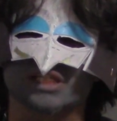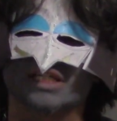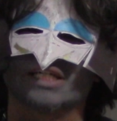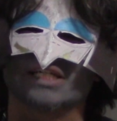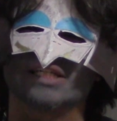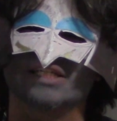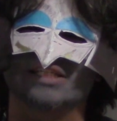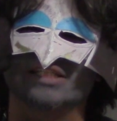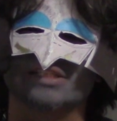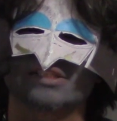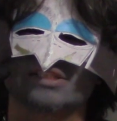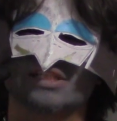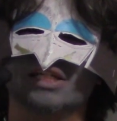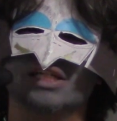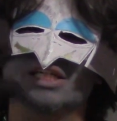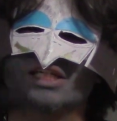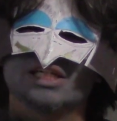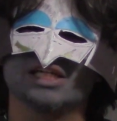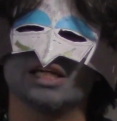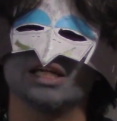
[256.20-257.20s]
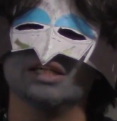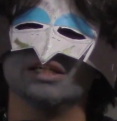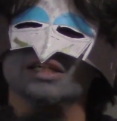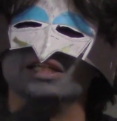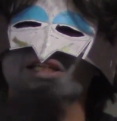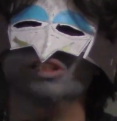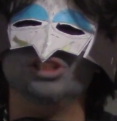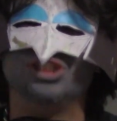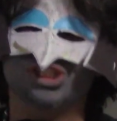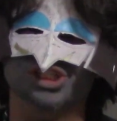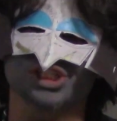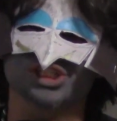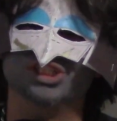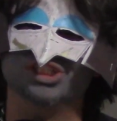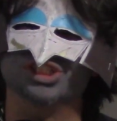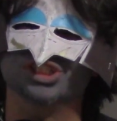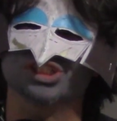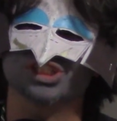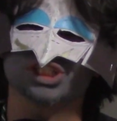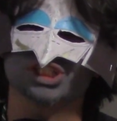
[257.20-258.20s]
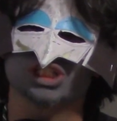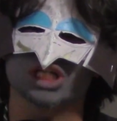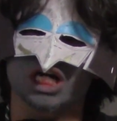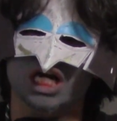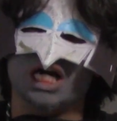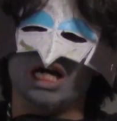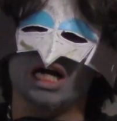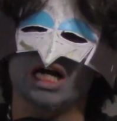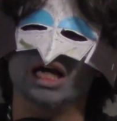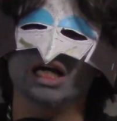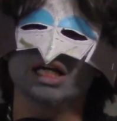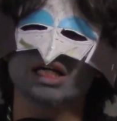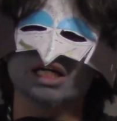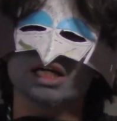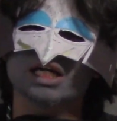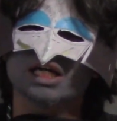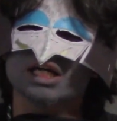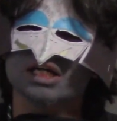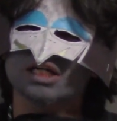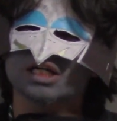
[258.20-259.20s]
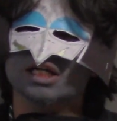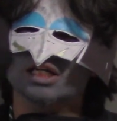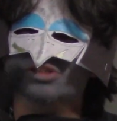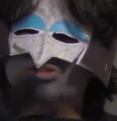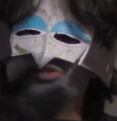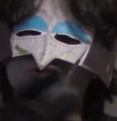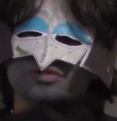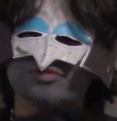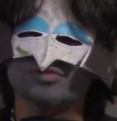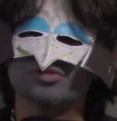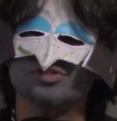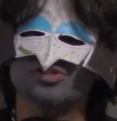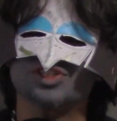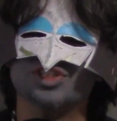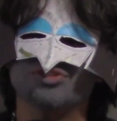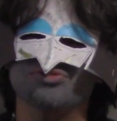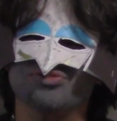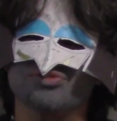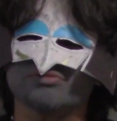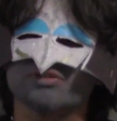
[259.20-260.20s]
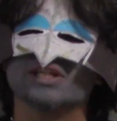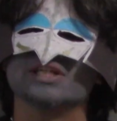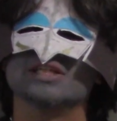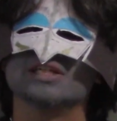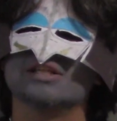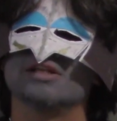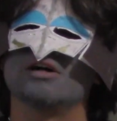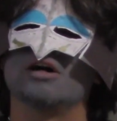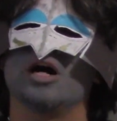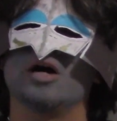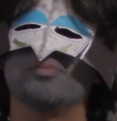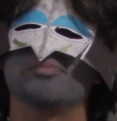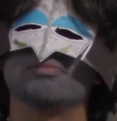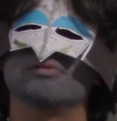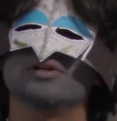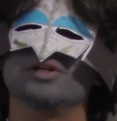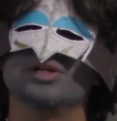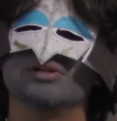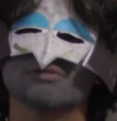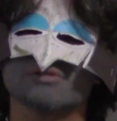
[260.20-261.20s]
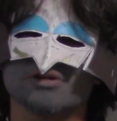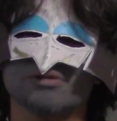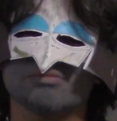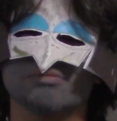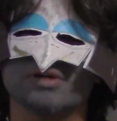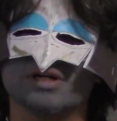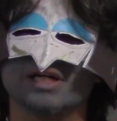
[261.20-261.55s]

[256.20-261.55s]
Eyes and henshins into Ultra 7 right in the operating room